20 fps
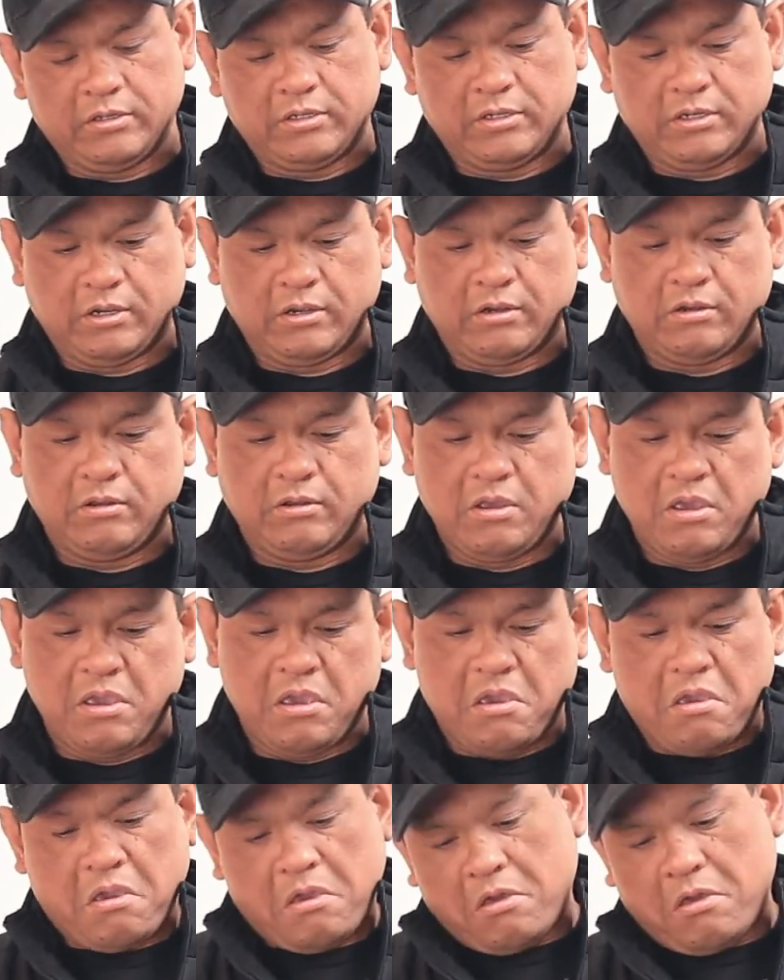So,
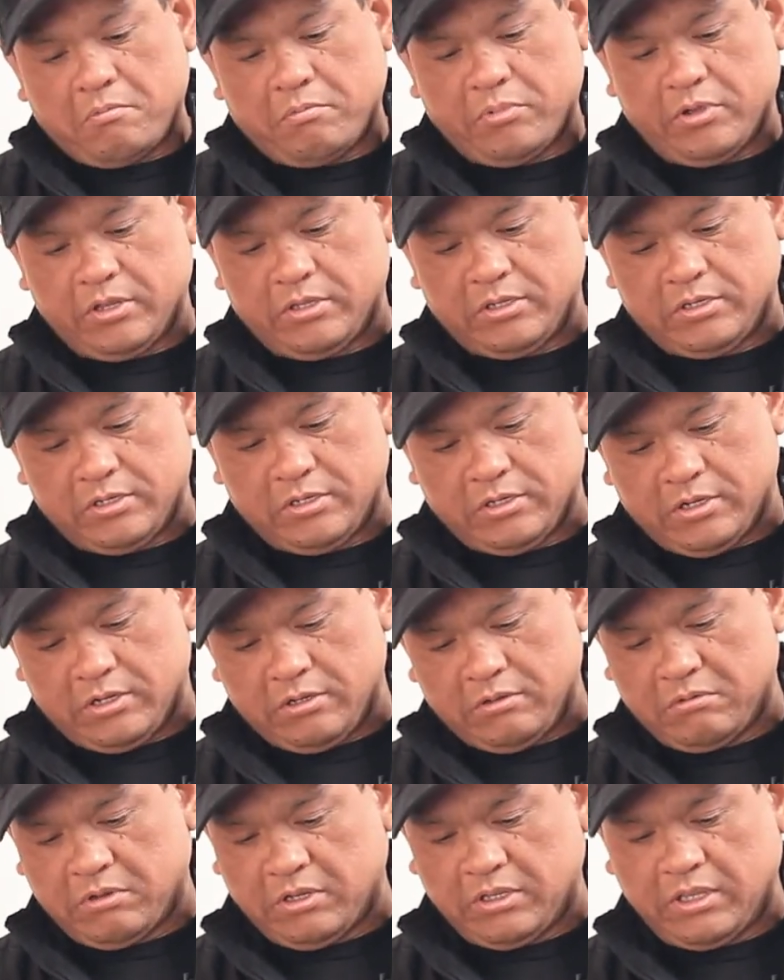but
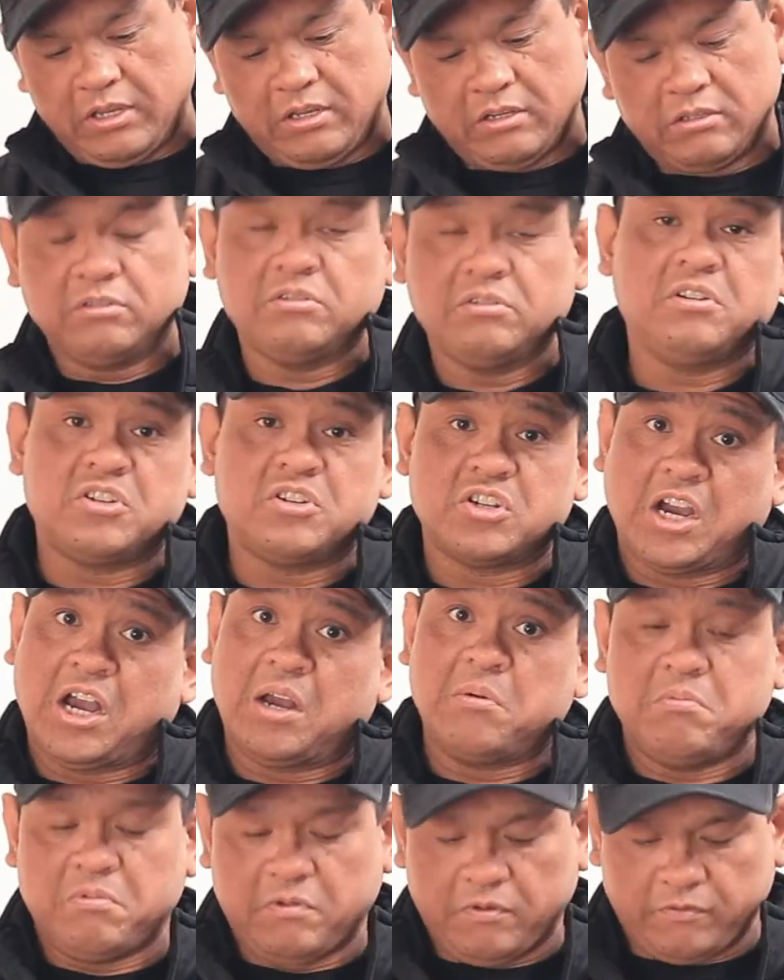I think it'll do the
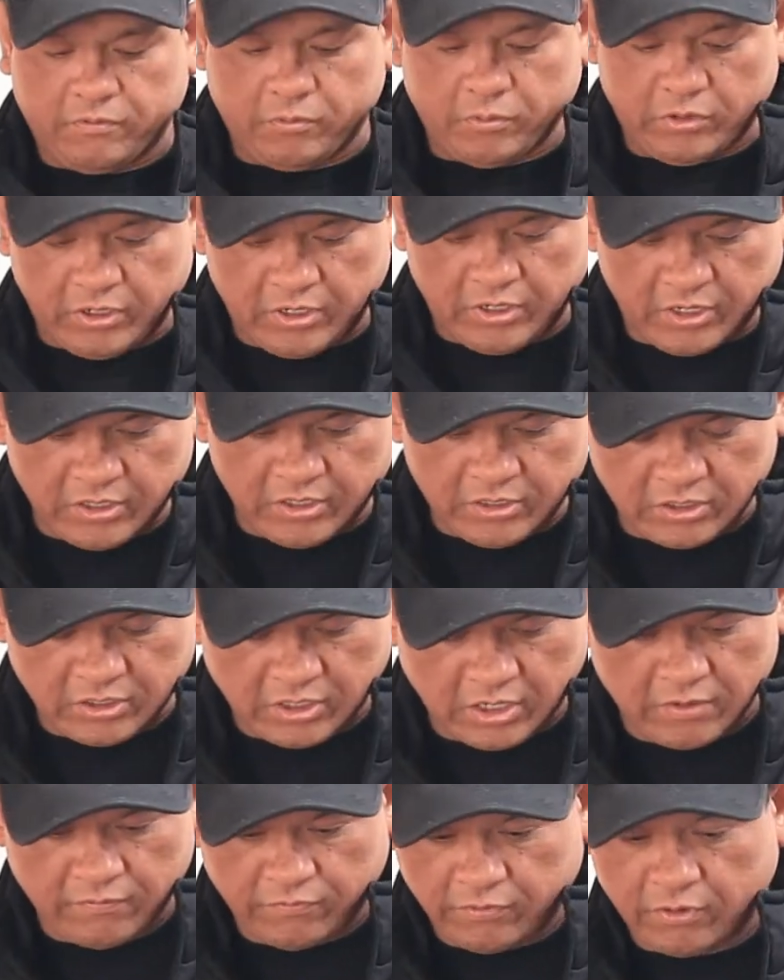job for what it is,
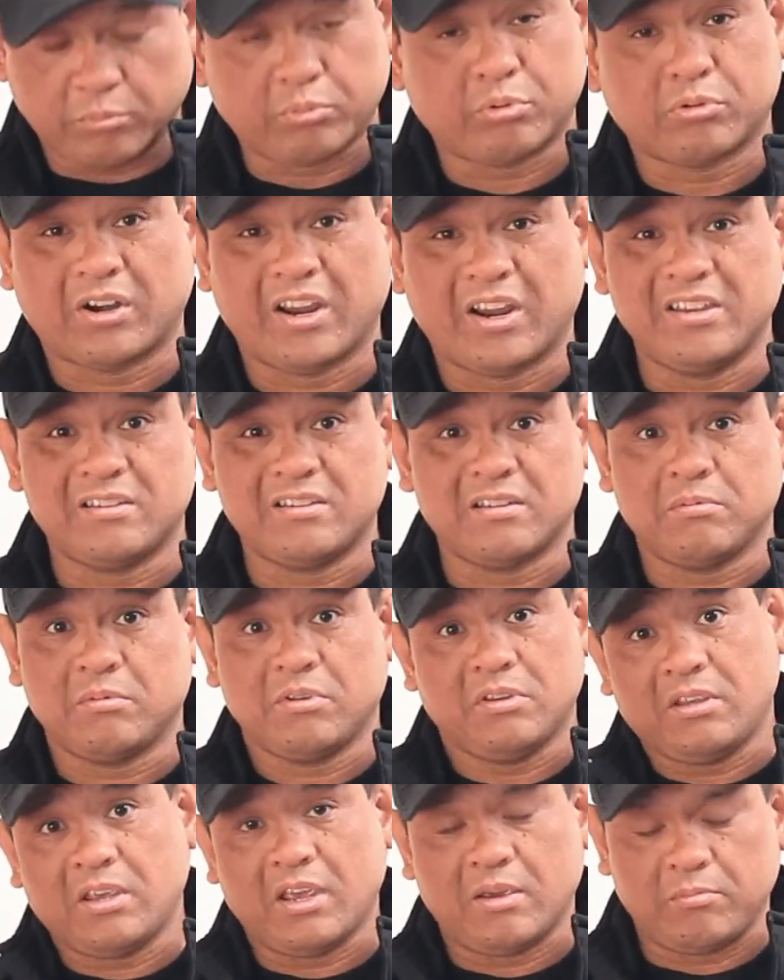and for the price, I mean,
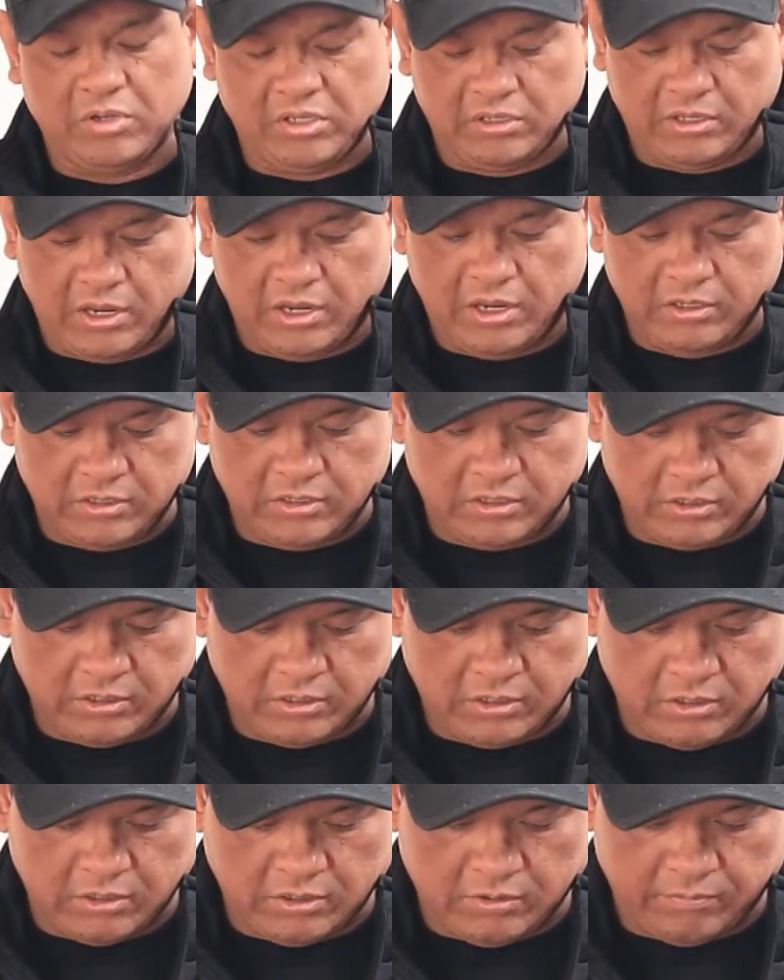you can't beat that
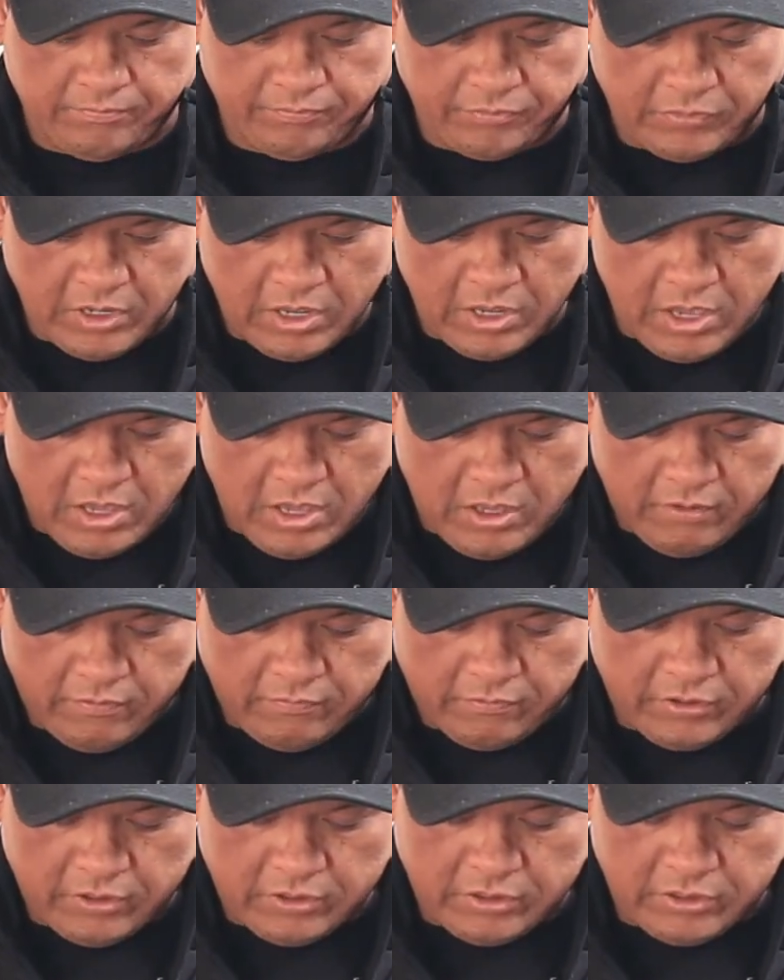
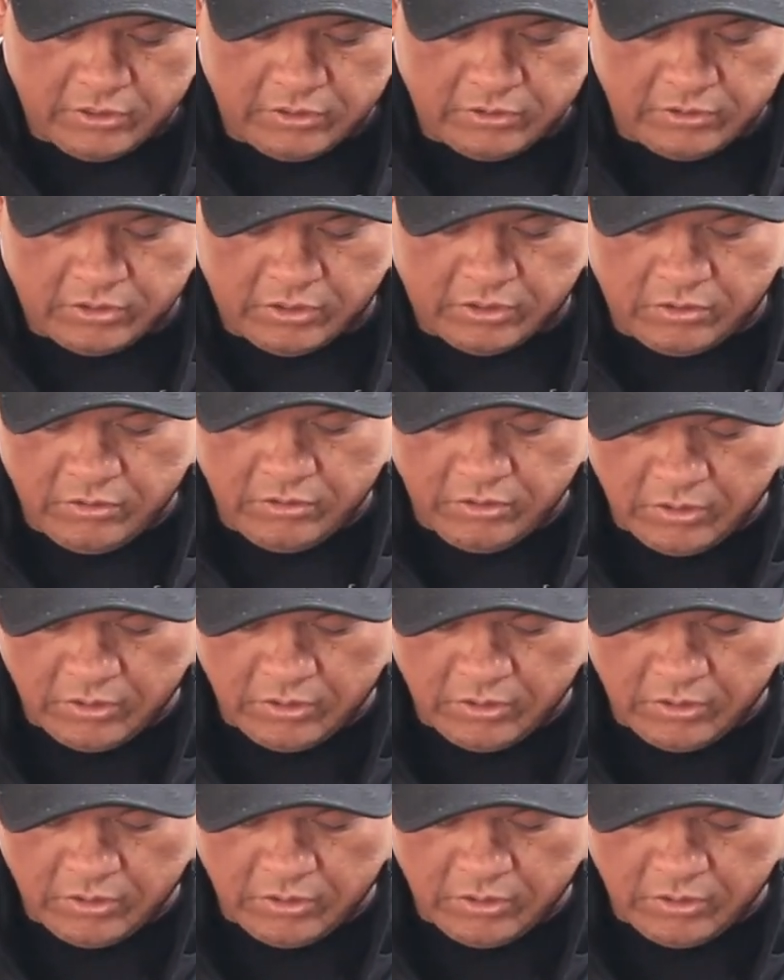for the deal zone,